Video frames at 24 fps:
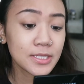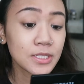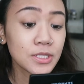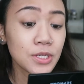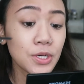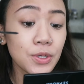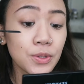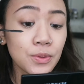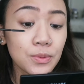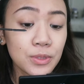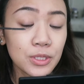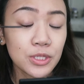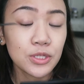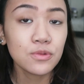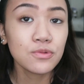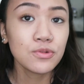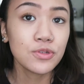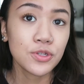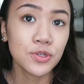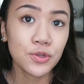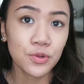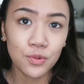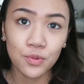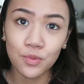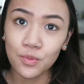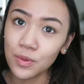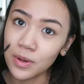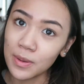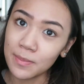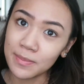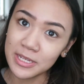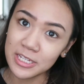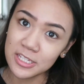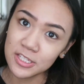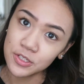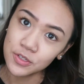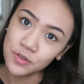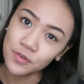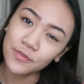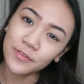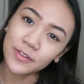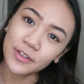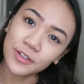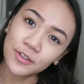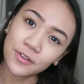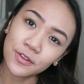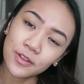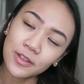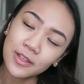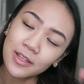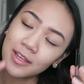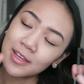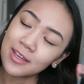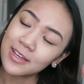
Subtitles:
so you do what makes you feel